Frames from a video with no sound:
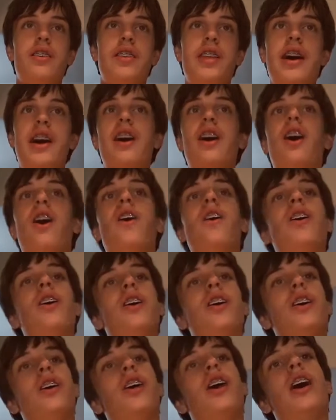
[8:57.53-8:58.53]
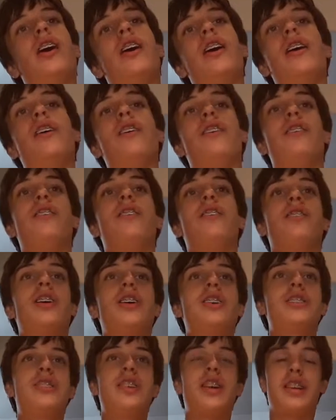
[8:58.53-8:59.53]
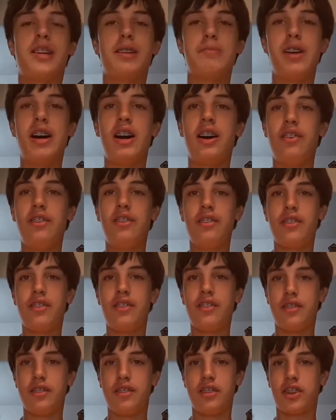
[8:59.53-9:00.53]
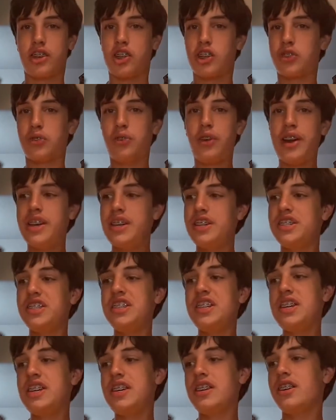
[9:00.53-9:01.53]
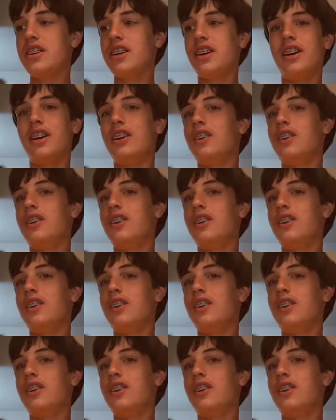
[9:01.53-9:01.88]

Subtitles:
Now, let's talk about the crazy